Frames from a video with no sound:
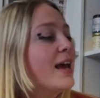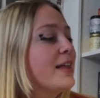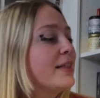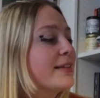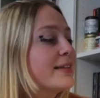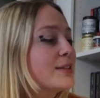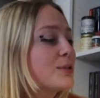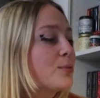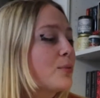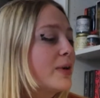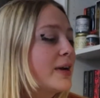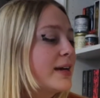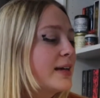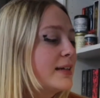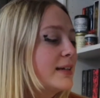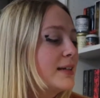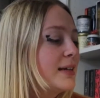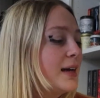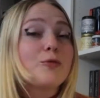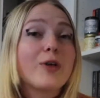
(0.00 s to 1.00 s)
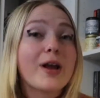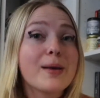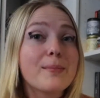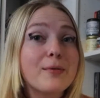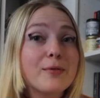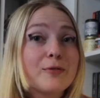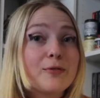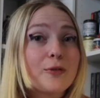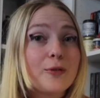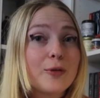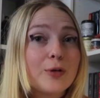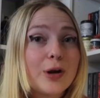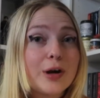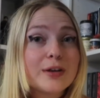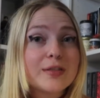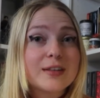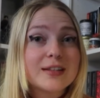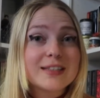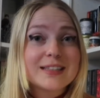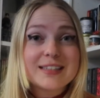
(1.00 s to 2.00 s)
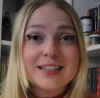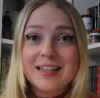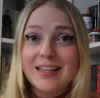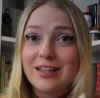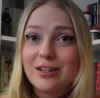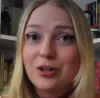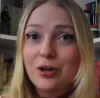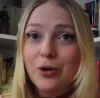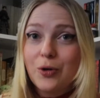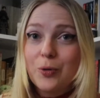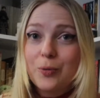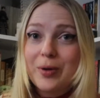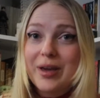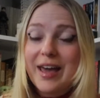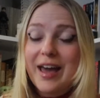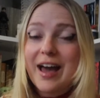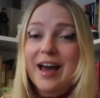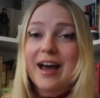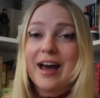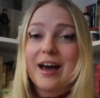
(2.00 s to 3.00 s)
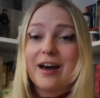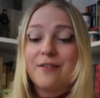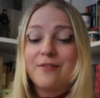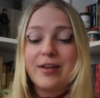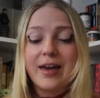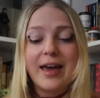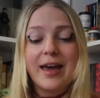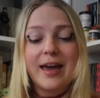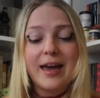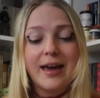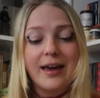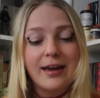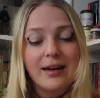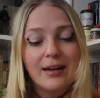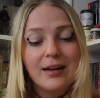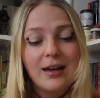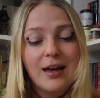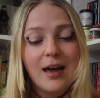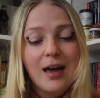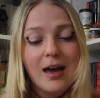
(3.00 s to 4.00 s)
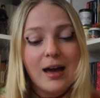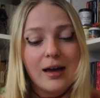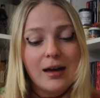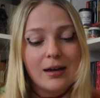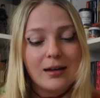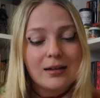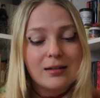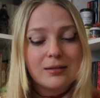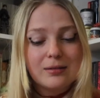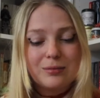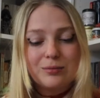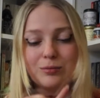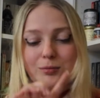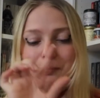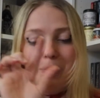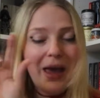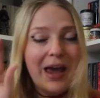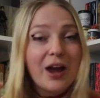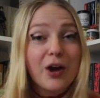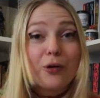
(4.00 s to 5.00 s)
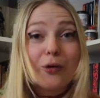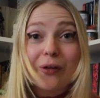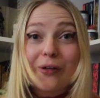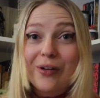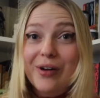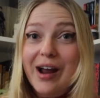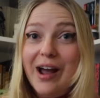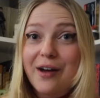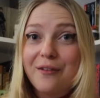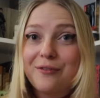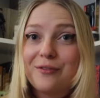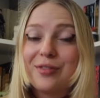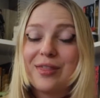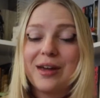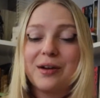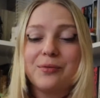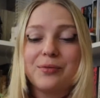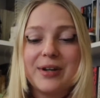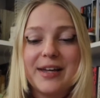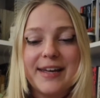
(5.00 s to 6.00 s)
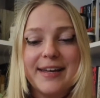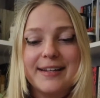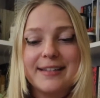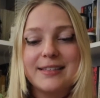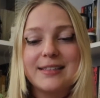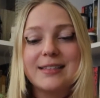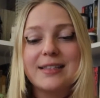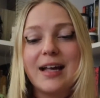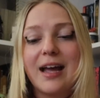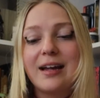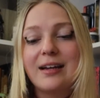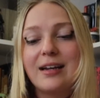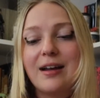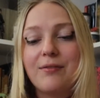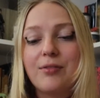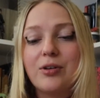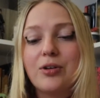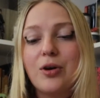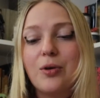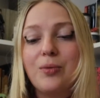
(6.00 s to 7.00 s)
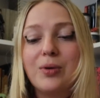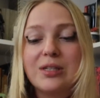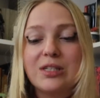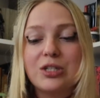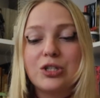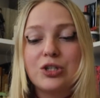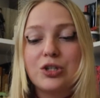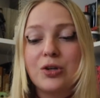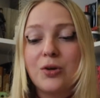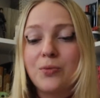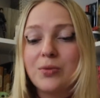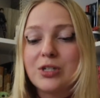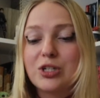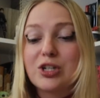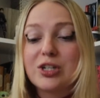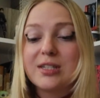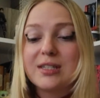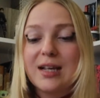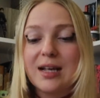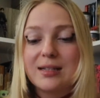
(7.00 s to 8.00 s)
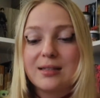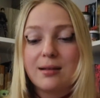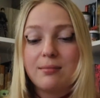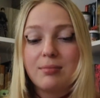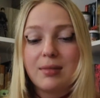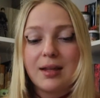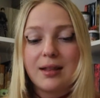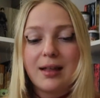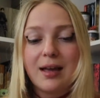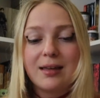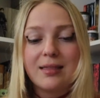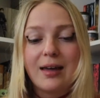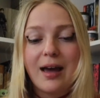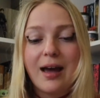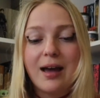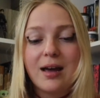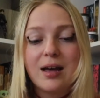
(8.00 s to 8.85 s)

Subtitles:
This one, right before the sticky note, we have a paragraph that reads, "I never know what to do when she says something like that.